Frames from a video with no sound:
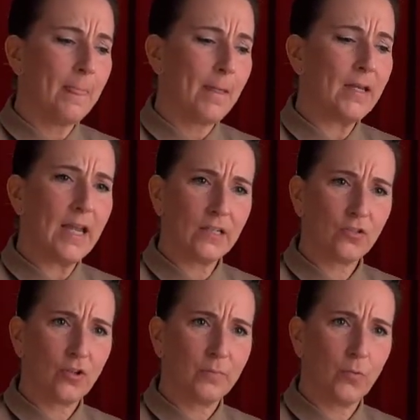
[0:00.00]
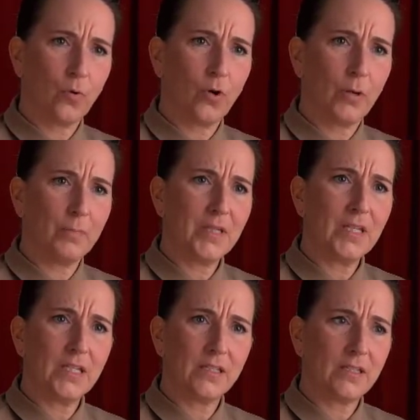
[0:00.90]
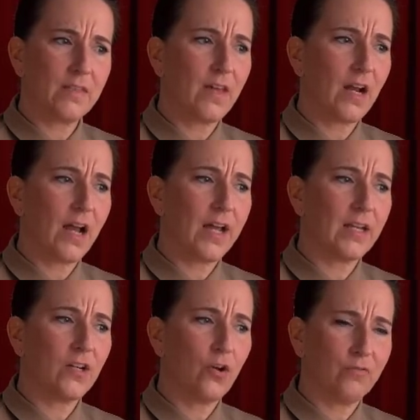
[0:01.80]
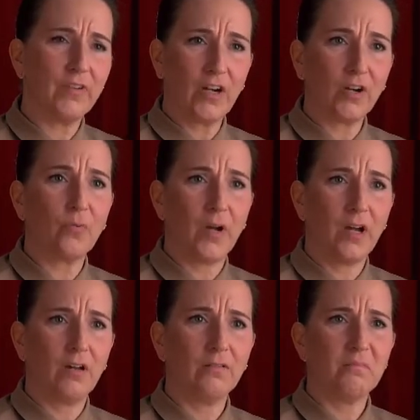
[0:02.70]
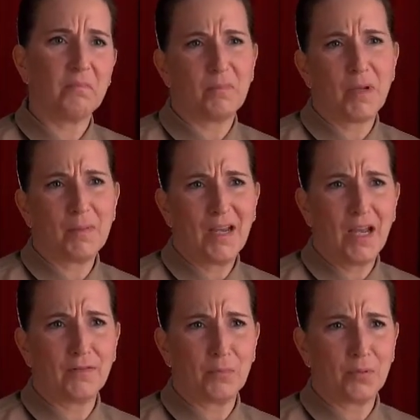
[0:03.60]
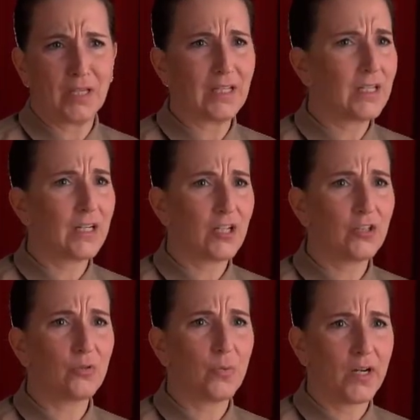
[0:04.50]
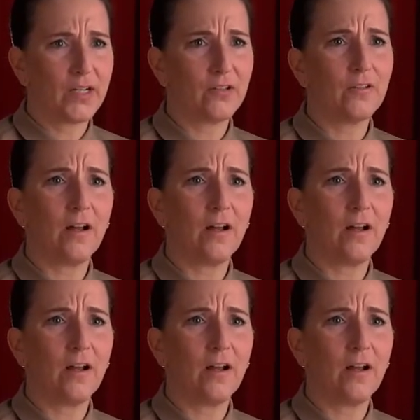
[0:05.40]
excerpt or a piece that I know very well, but maybe I haven't played it in a little while.